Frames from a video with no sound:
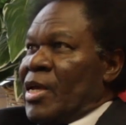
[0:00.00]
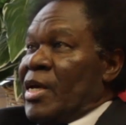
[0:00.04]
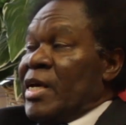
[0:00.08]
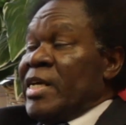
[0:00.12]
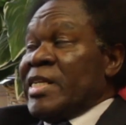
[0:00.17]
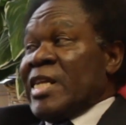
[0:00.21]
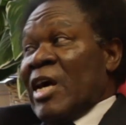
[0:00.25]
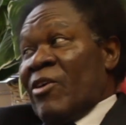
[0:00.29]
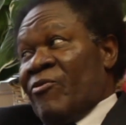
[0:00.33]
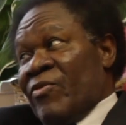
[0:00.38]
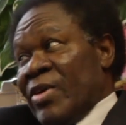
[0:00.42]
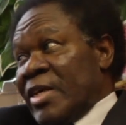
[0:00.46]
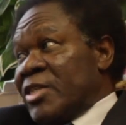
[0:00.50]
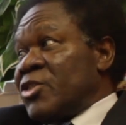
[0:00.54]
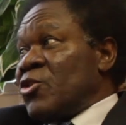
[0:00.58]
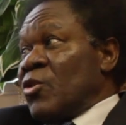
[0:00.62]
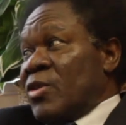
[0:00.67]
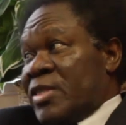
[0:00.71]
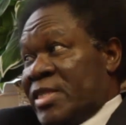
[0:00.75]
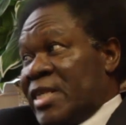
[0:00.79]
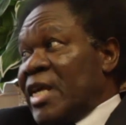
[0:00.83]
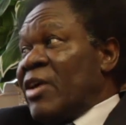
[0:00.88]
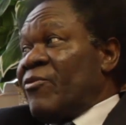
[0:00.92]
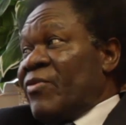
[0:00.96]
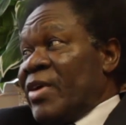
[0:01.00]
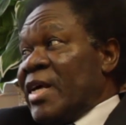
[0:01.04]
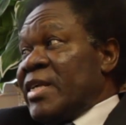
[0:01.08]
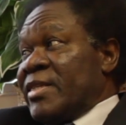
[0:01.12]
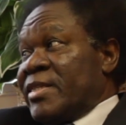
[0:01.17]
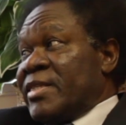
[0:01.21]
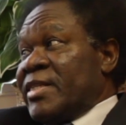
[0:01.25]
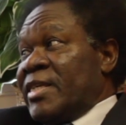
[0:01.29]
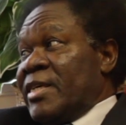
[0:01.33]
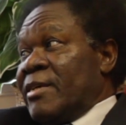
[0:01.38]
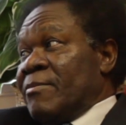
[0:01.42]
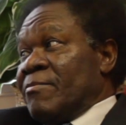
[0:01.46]
it affects your
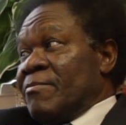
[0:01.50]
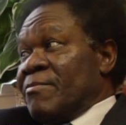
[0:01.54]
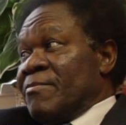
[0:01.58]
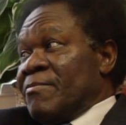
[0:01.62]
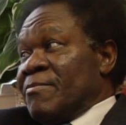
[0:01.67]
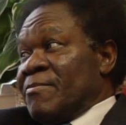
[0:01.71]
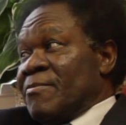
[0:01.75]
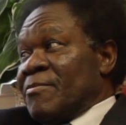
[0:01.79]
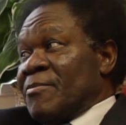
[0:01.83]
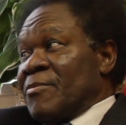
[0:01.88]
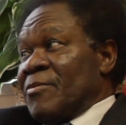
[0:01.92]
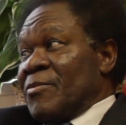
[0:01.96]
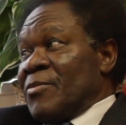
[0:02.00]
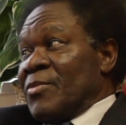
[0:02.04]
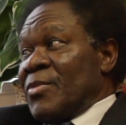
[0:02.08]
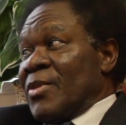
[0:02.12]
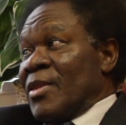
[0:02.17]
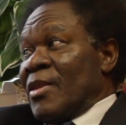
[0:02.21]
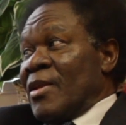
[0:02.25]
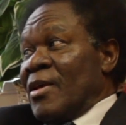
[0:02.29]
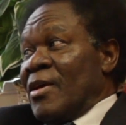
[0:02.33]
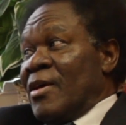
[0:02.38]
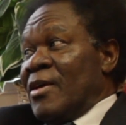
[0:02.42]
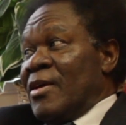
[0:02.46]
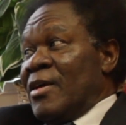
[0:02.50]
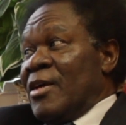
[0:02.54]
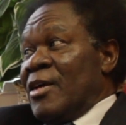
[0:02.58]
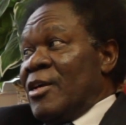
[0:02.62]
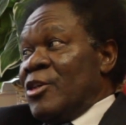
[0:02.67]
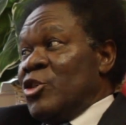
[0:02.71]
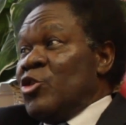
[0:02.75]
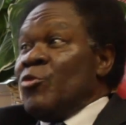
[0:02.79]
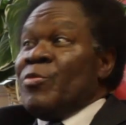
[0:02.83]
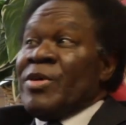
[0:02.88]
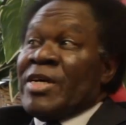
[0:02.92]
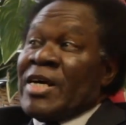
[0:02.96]
self-esteem.
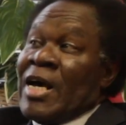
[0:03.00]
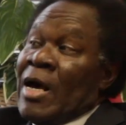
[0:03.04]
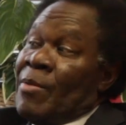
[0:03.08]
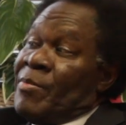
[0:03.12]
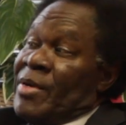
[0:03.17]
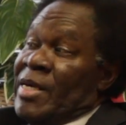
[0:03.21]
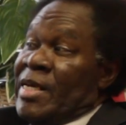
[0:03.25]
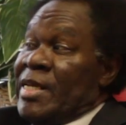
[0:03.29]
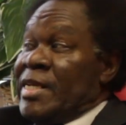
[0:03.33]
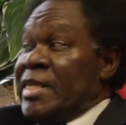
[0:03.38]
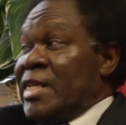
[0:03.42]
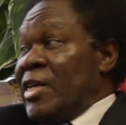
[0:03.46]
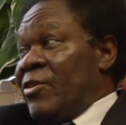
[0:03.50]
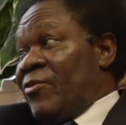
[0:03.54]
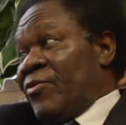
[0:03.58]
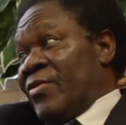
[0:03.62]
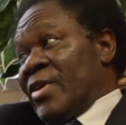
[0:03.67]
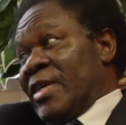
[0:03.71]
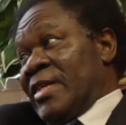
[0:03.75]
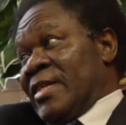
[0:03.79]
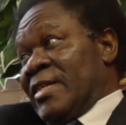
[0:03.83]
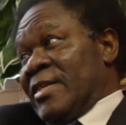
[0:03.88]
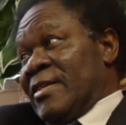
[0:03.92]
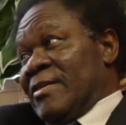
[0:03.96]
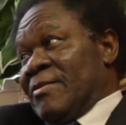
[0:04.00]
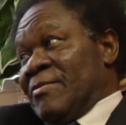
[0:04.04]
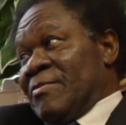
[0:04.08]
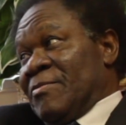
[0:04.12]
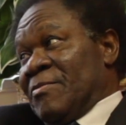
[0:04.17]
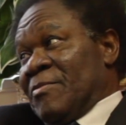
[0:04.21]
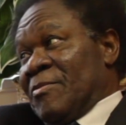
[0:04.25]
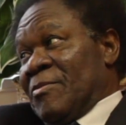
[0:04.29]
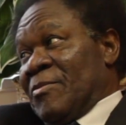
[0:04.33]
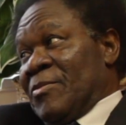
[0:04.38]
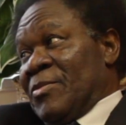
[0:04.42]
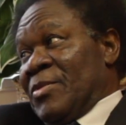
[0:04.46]
You become indifferent
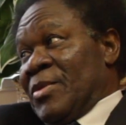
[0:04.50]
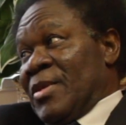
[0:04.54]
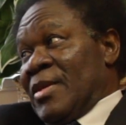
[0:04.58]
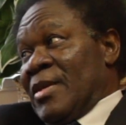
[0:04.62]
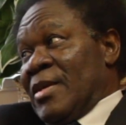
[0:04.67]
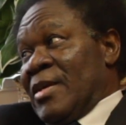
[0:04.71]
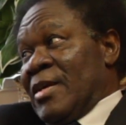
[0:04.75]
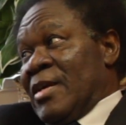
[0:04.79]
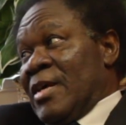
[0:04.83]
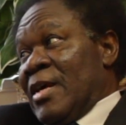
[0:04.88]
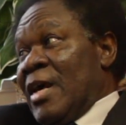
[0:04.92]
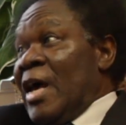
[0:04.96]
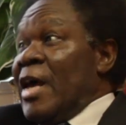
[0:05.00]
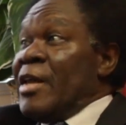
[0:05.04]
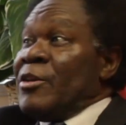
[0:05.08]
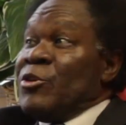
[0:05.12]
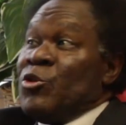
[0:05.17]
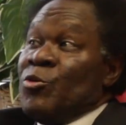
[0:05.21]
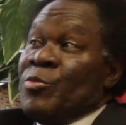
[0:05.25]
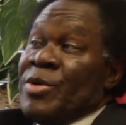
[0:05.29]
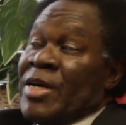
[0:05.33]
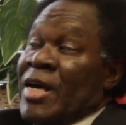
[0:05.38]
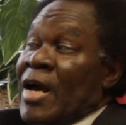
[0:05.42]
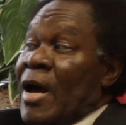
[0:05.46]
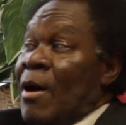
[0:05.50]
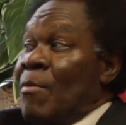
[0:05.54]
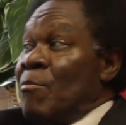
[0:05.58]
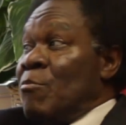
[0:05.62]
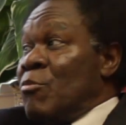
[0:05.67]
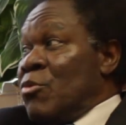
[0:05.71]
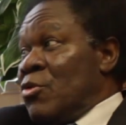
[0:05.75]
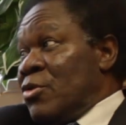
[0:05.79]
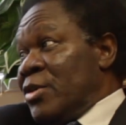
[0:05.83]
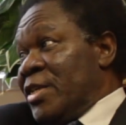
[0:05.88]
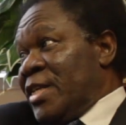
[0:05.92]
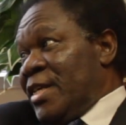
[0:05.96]
and you become
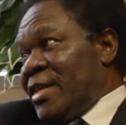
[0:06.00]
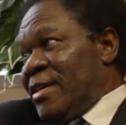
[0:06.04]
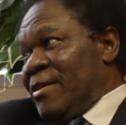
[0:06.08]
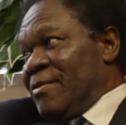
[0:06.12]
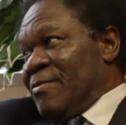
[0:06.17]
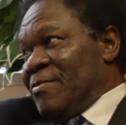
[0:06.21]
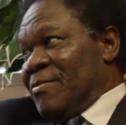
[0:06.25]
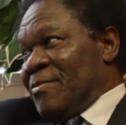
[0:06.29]
moody.